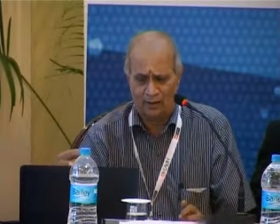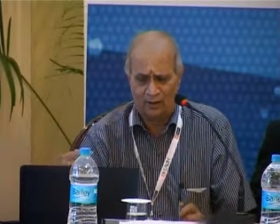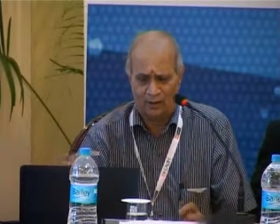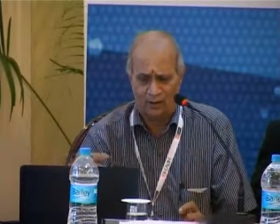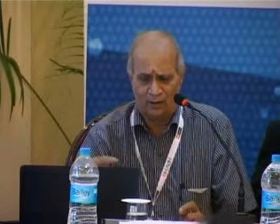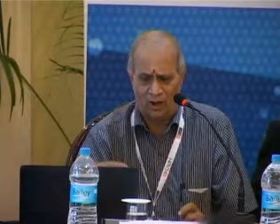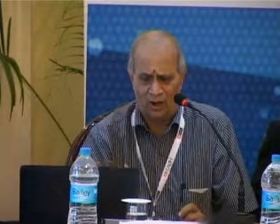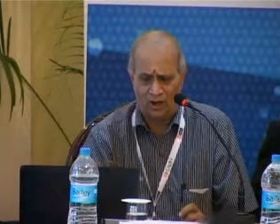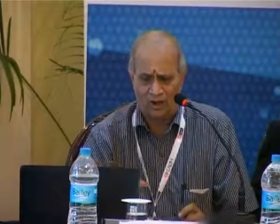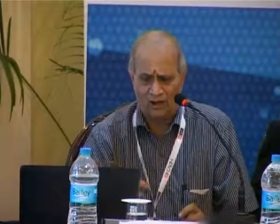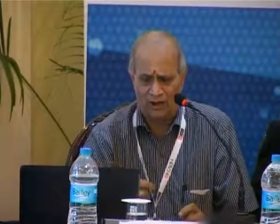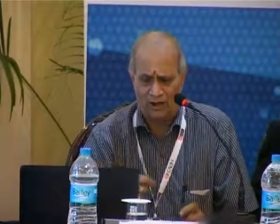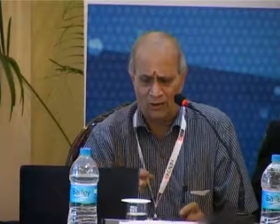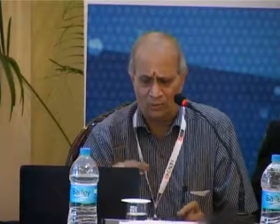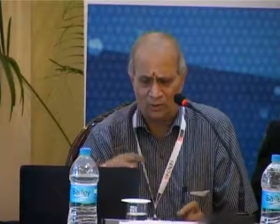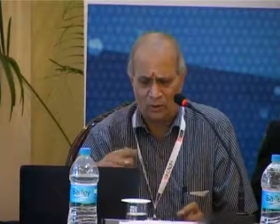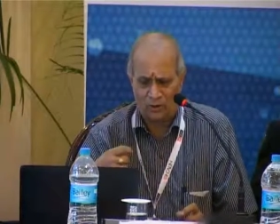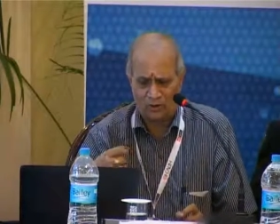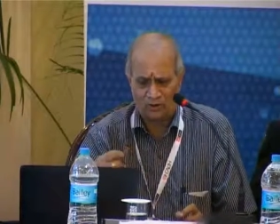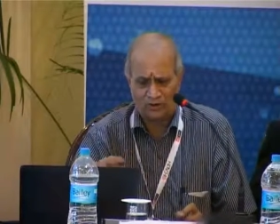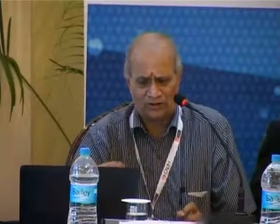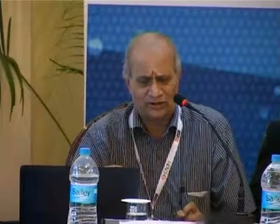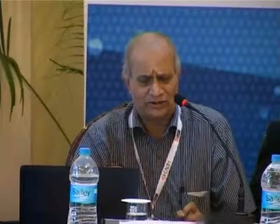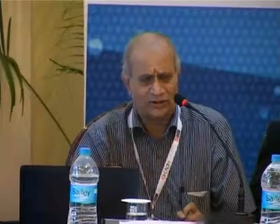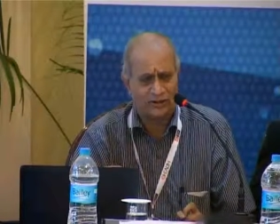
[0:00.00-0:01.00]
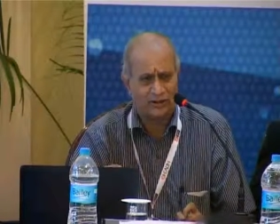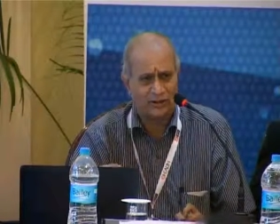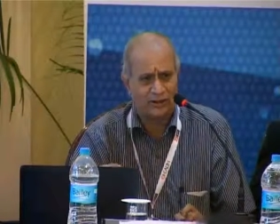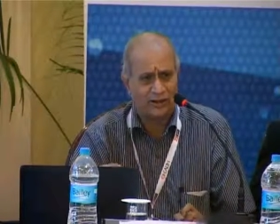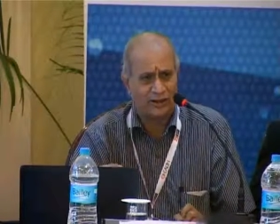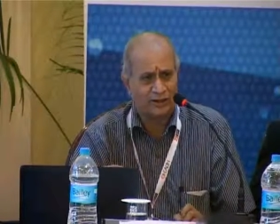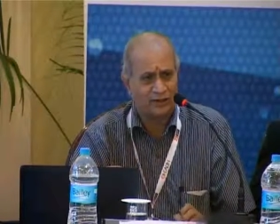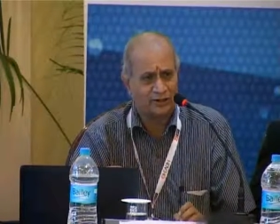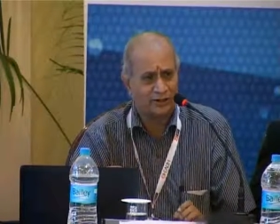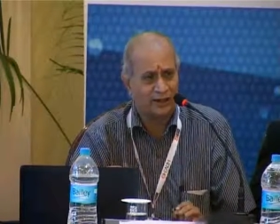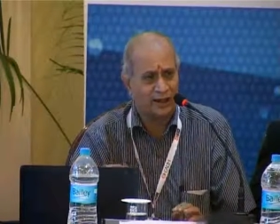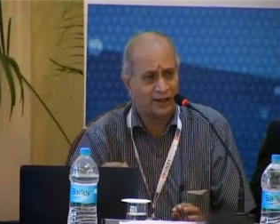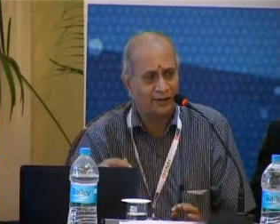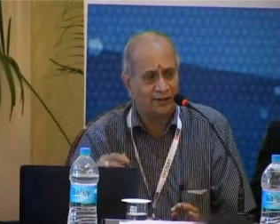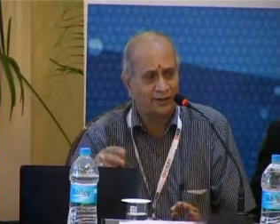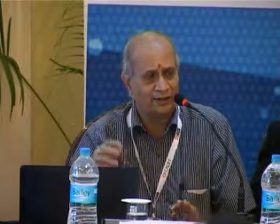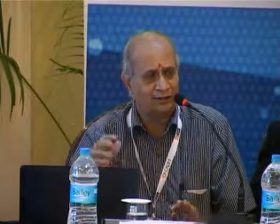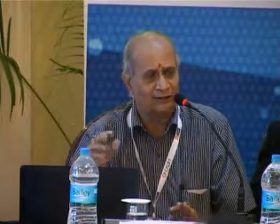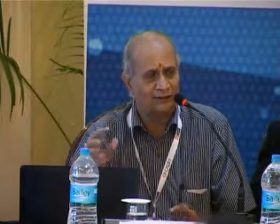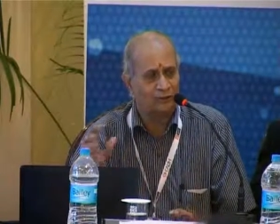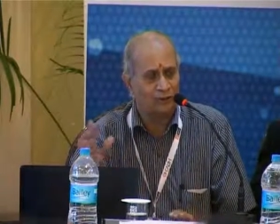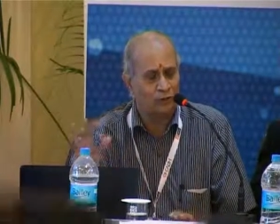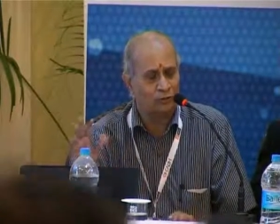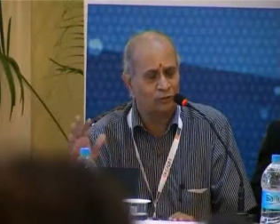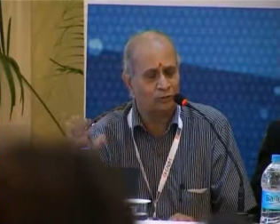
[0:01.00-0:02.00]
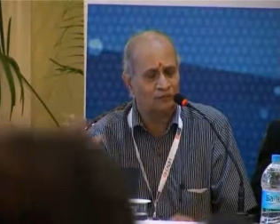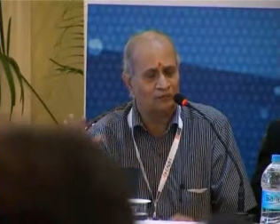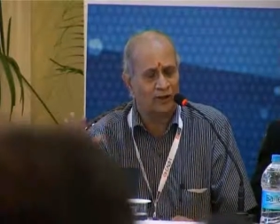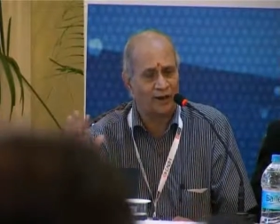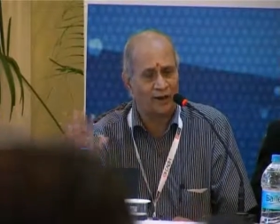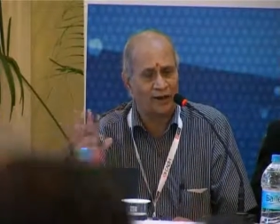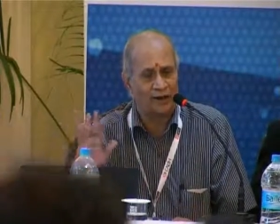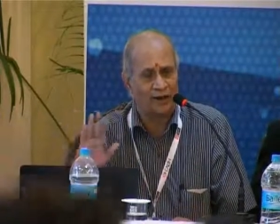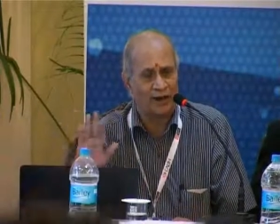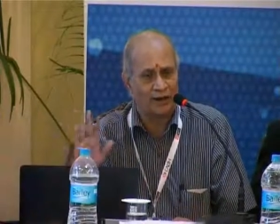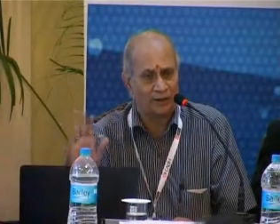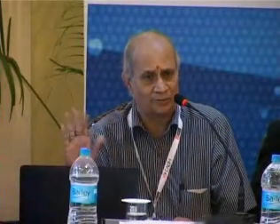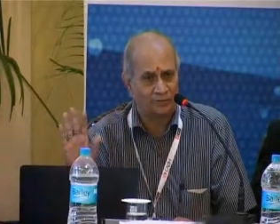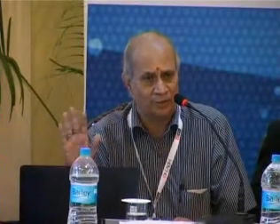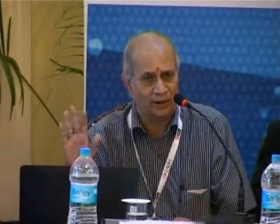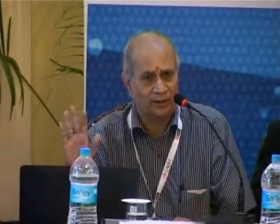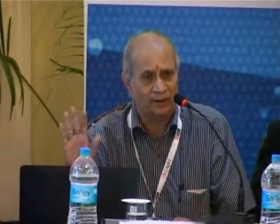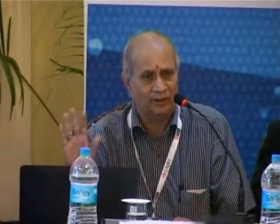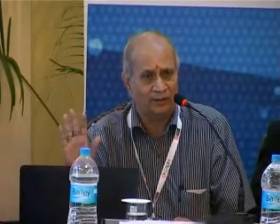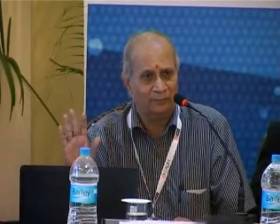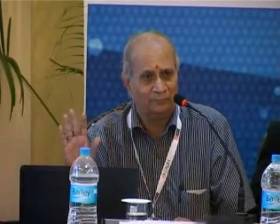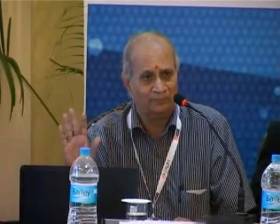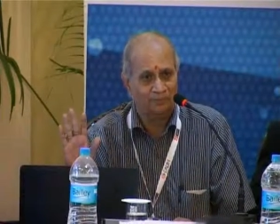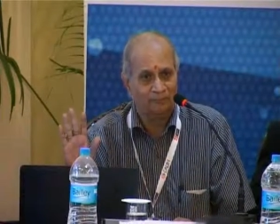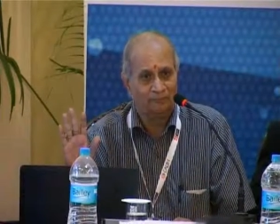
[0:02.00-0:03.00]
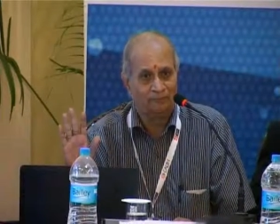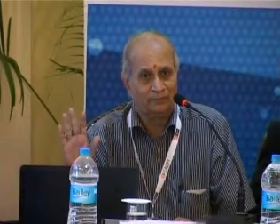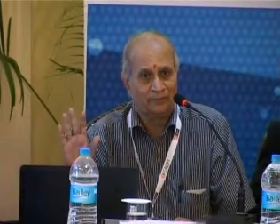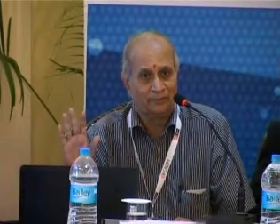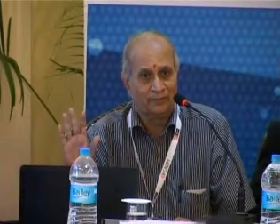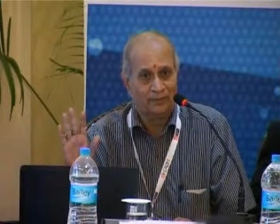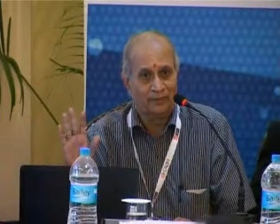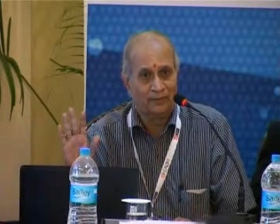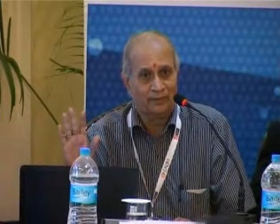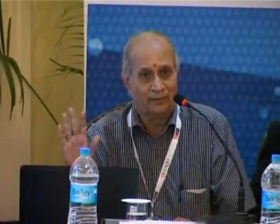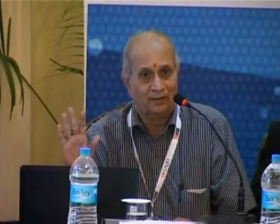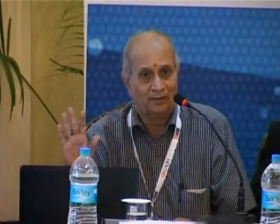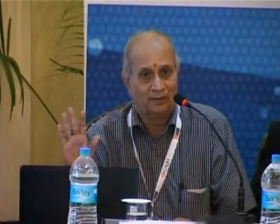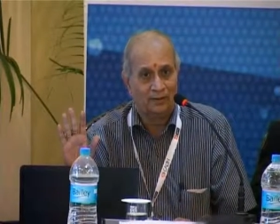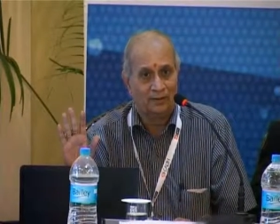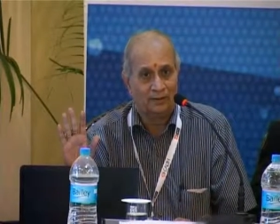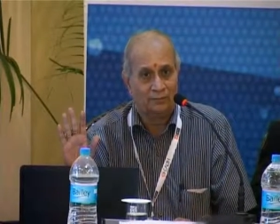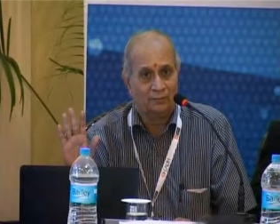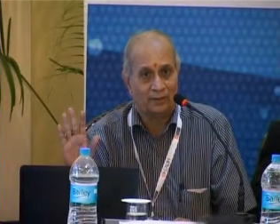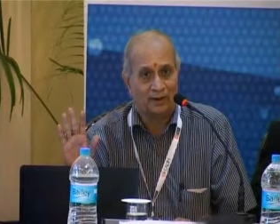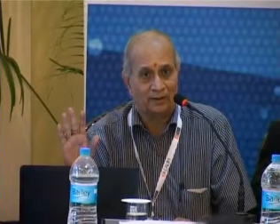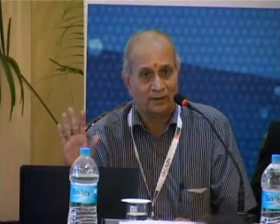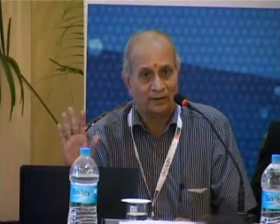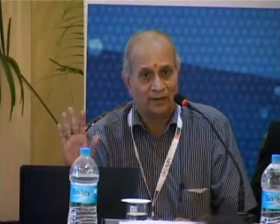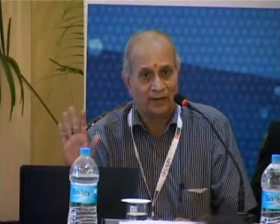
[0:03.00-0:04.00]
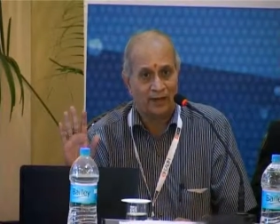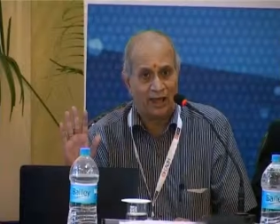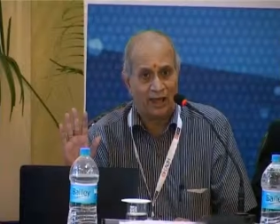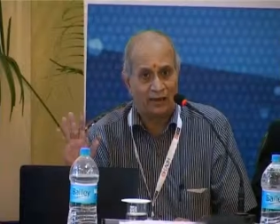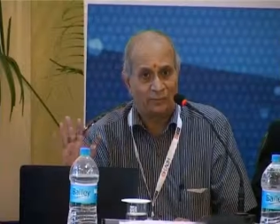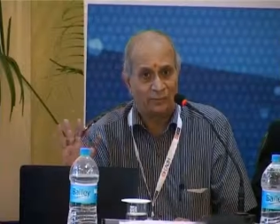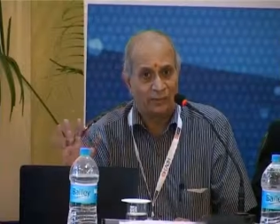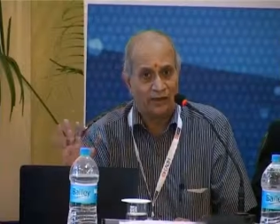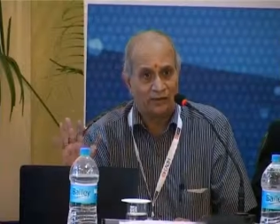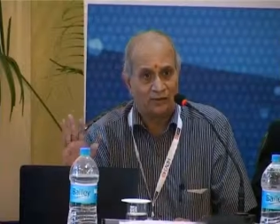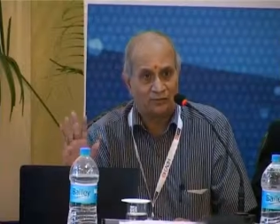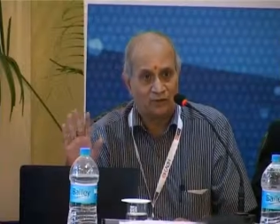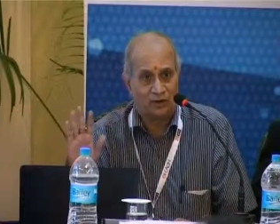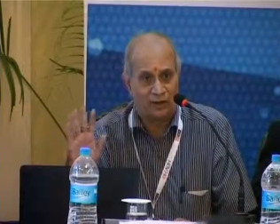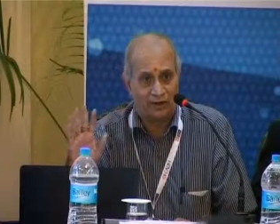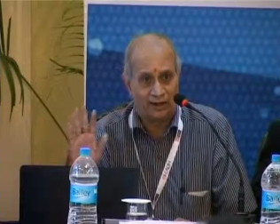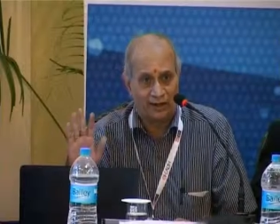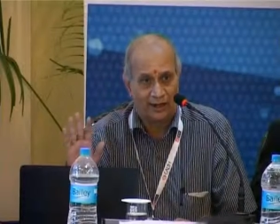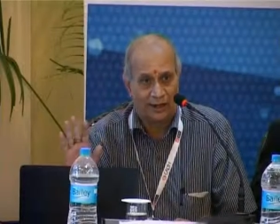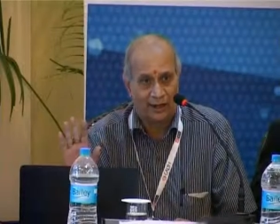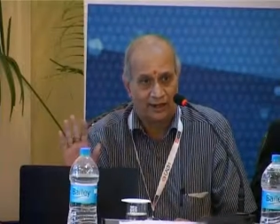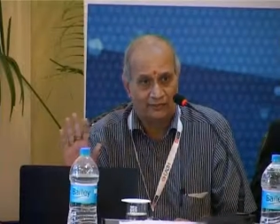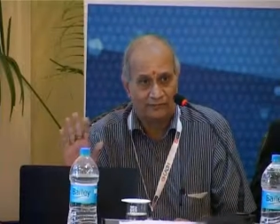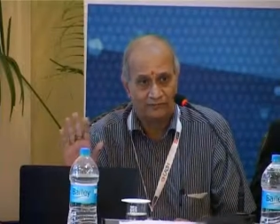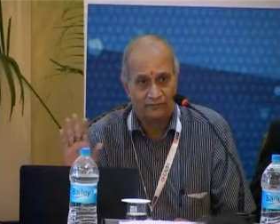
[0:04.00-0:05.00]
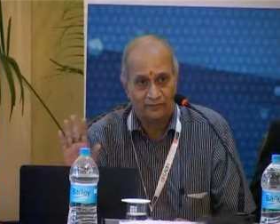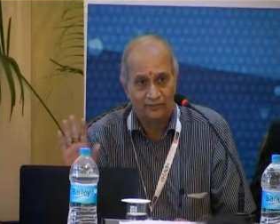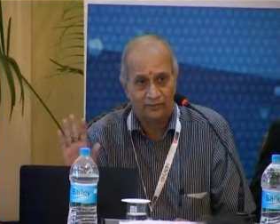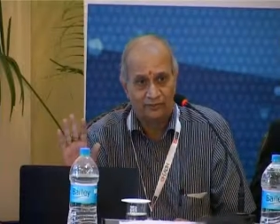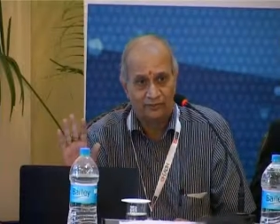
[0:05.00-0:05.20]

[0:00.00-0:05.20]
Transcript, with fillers: Logical process integration, I think we look for ERP, but ERP is not enough.